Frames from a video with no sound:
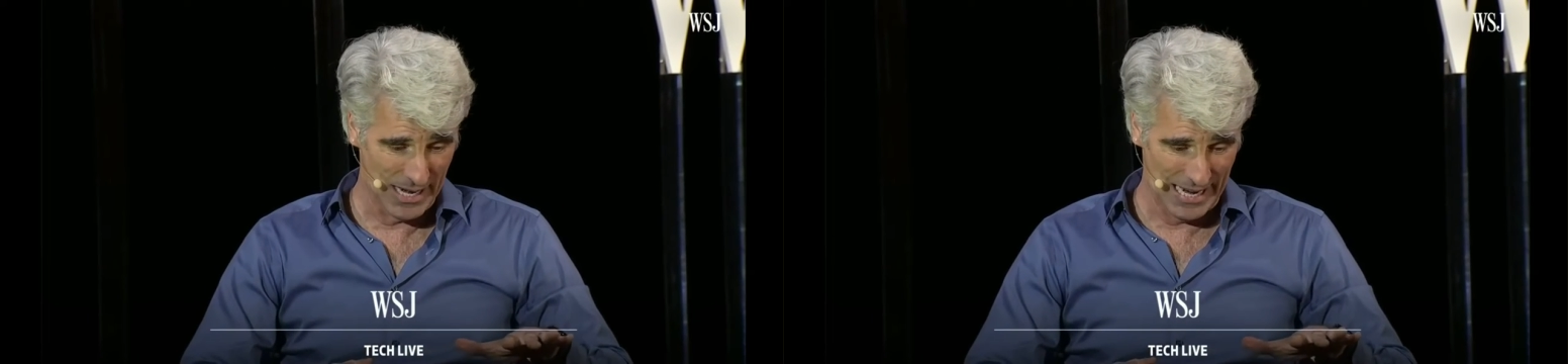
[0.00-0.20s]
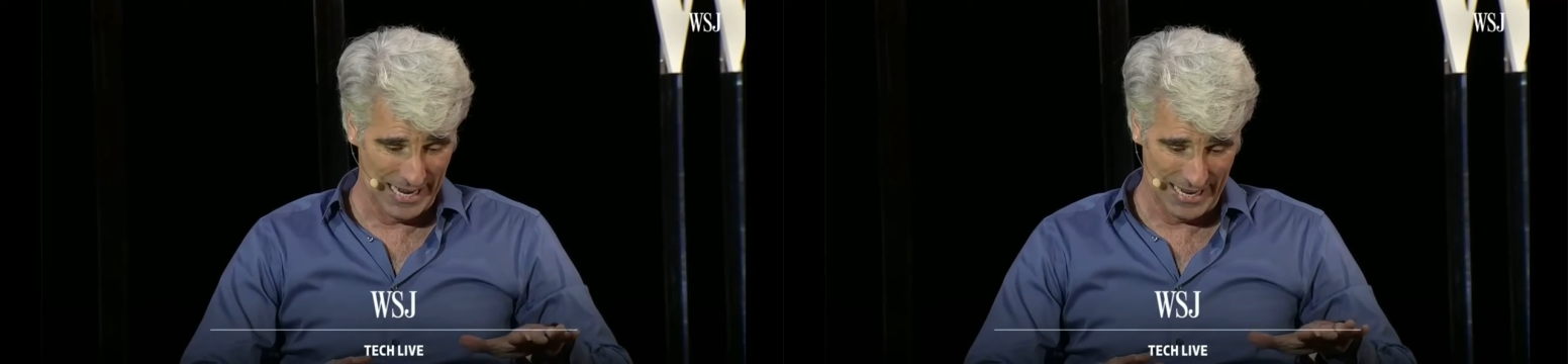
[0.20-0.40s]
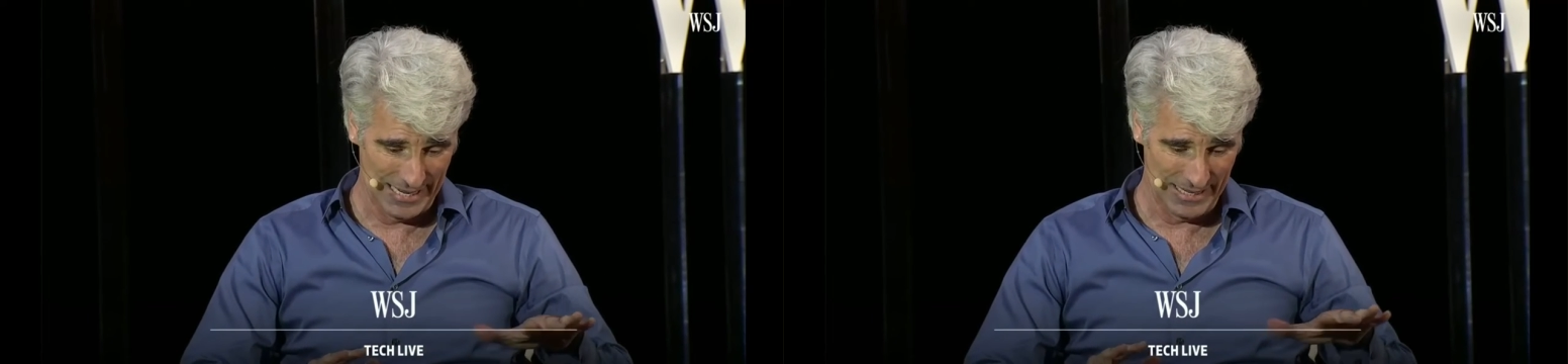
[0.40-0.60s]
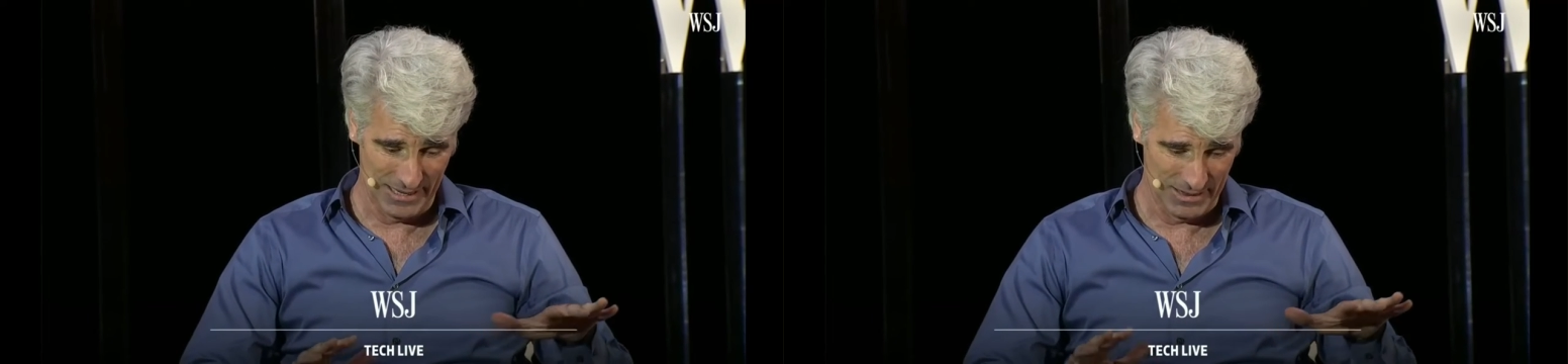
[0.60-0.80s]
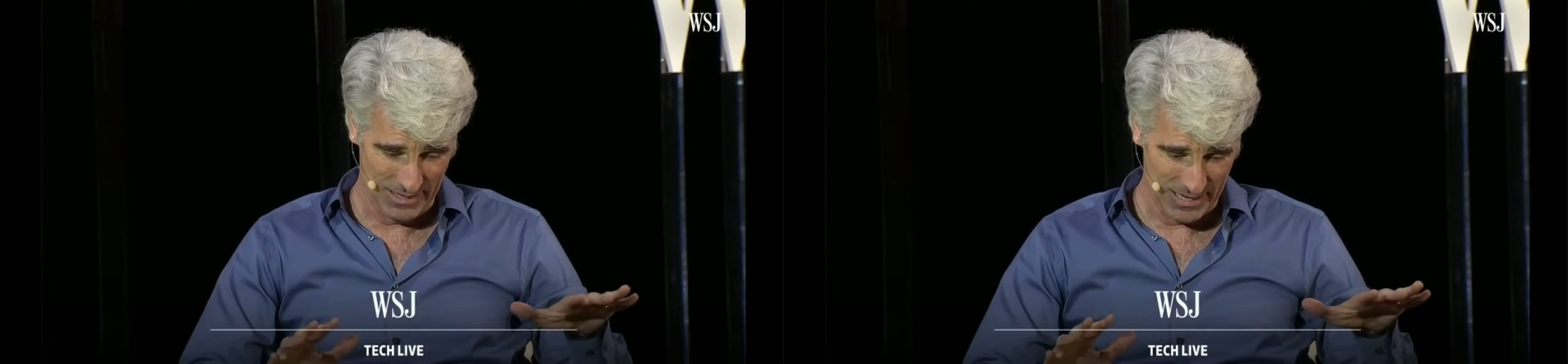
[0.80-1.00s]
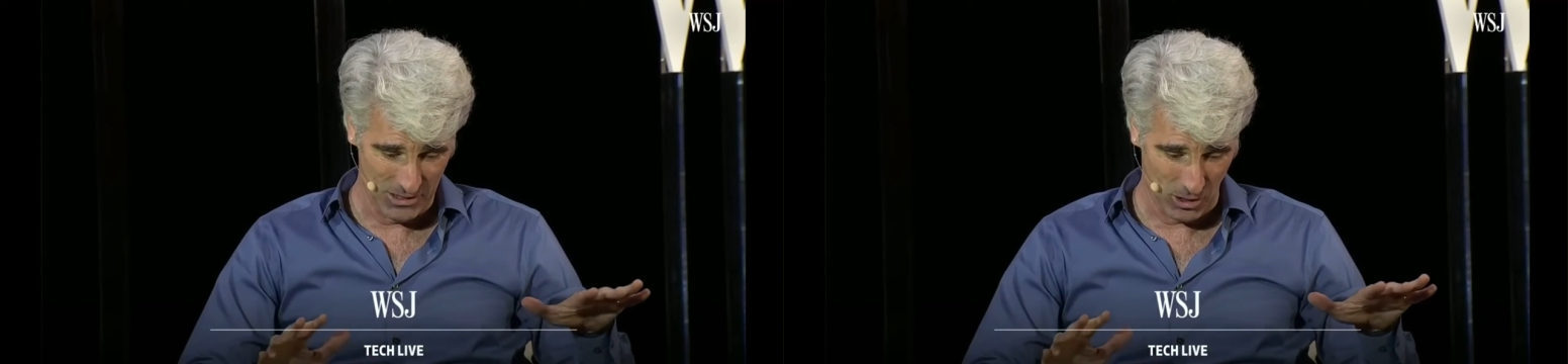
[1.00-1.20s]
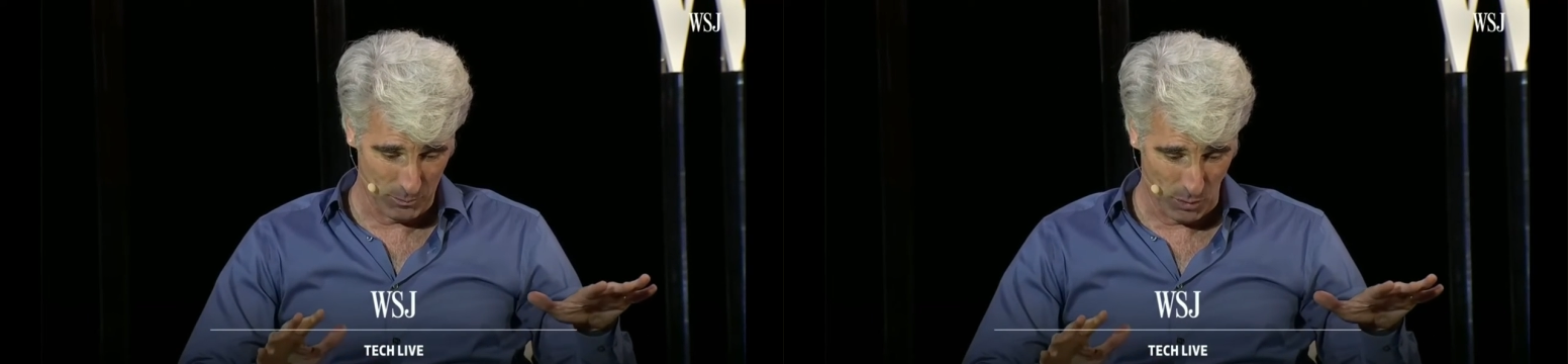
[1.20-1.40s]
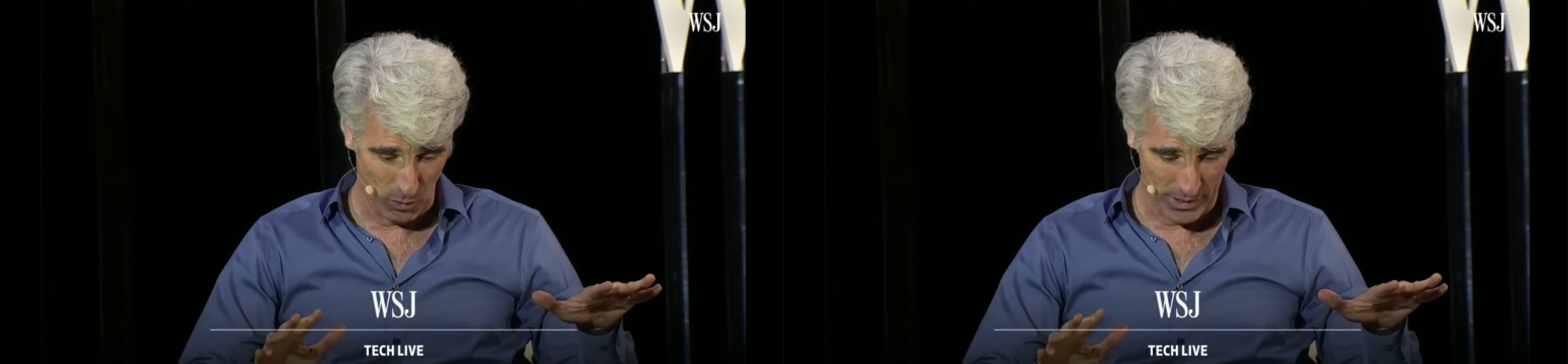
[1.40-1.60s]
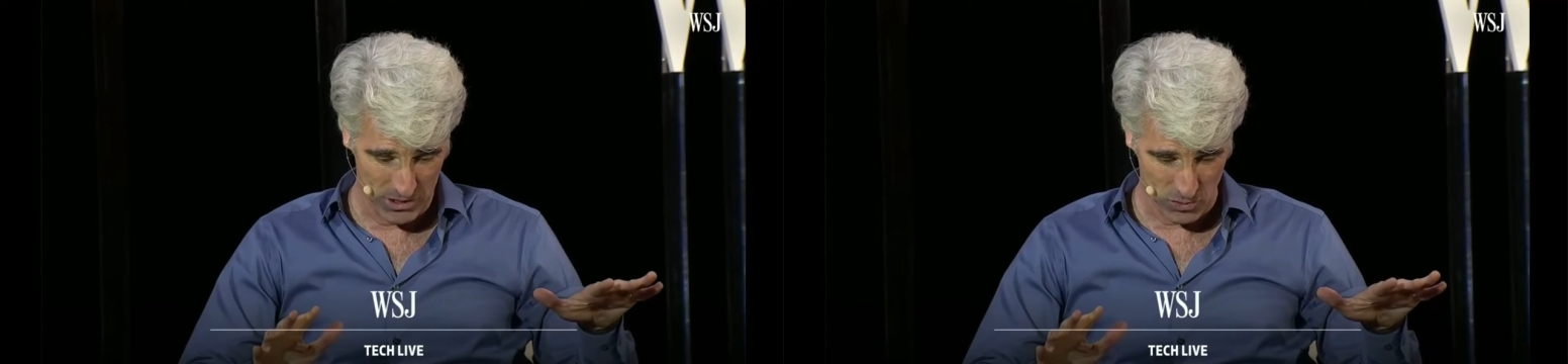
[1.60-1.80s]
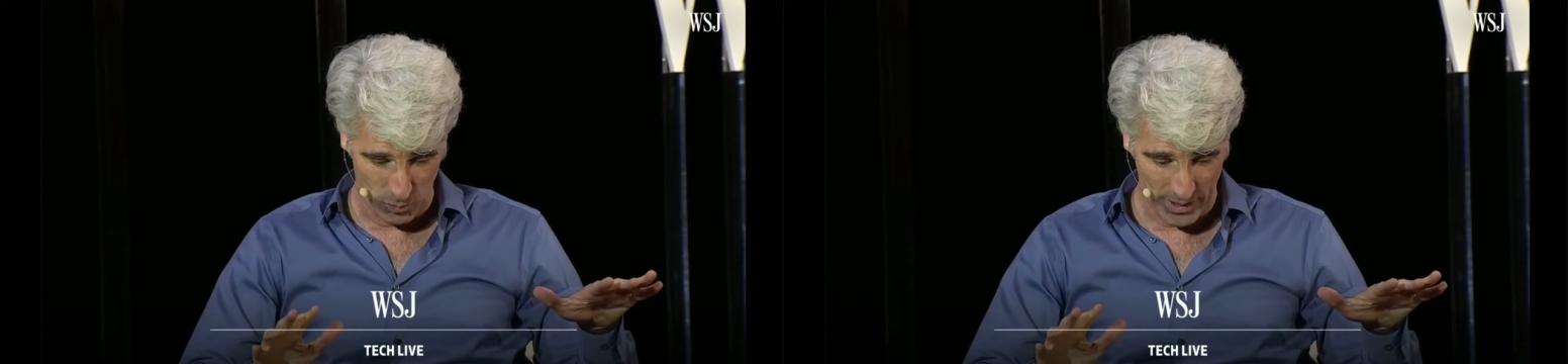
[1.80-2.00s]
And then there are
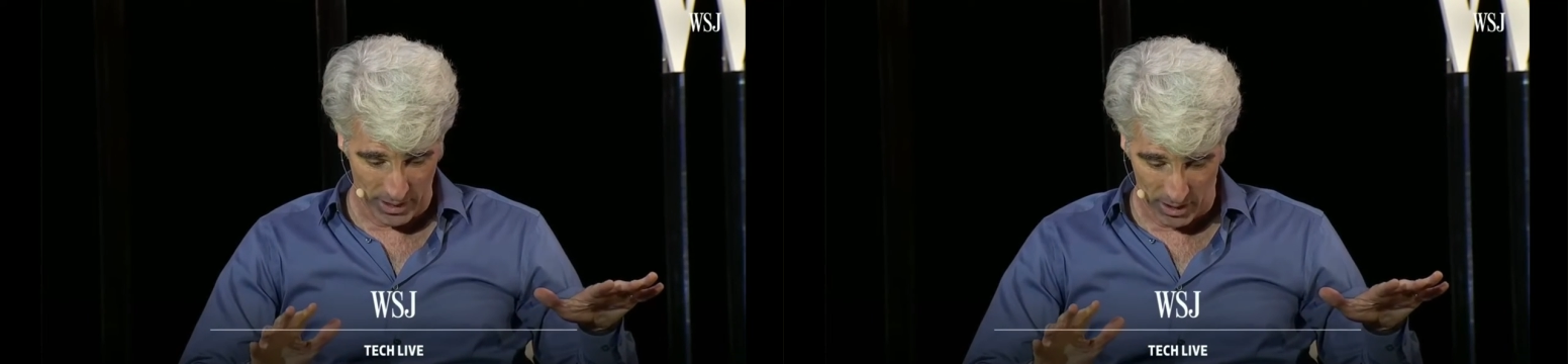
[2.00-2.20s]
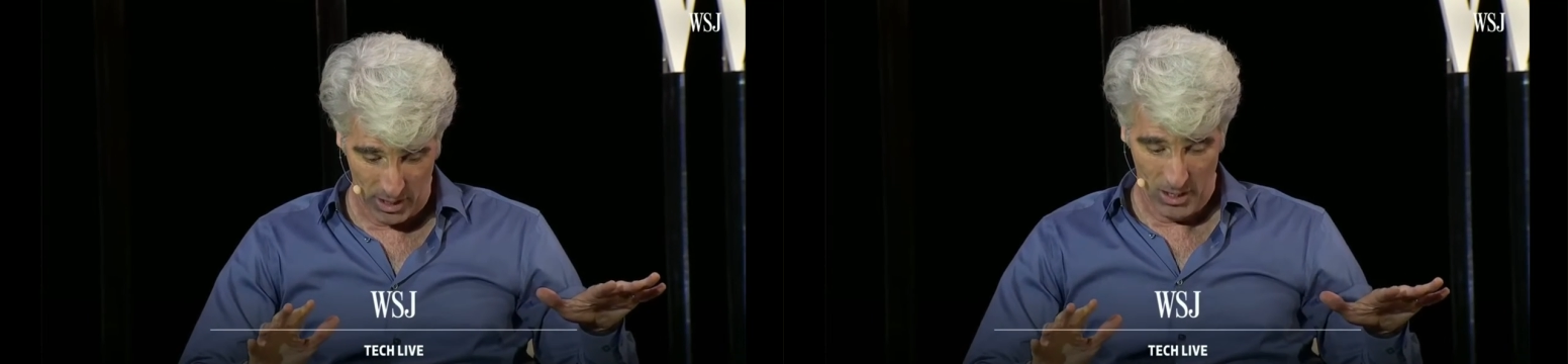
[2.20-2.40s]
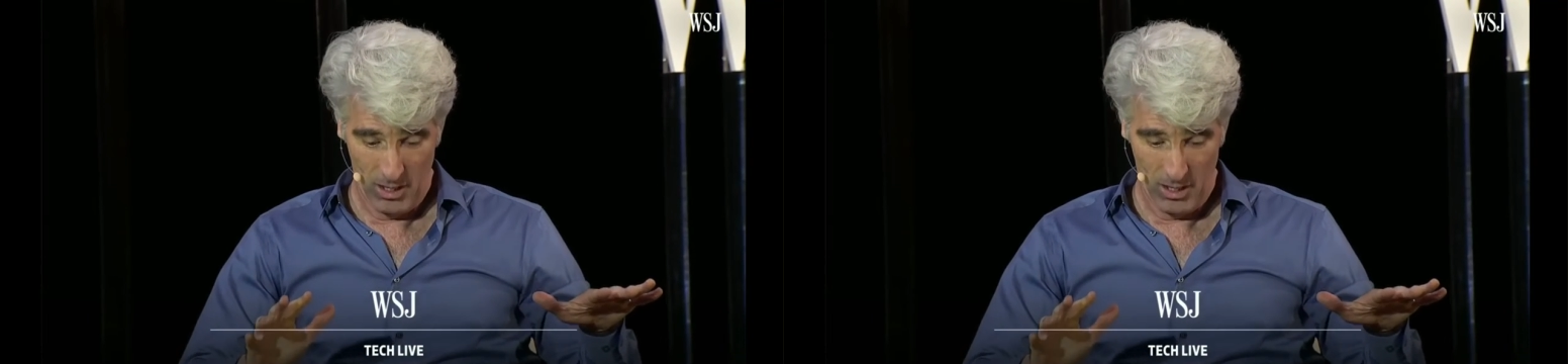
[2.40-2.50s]
points where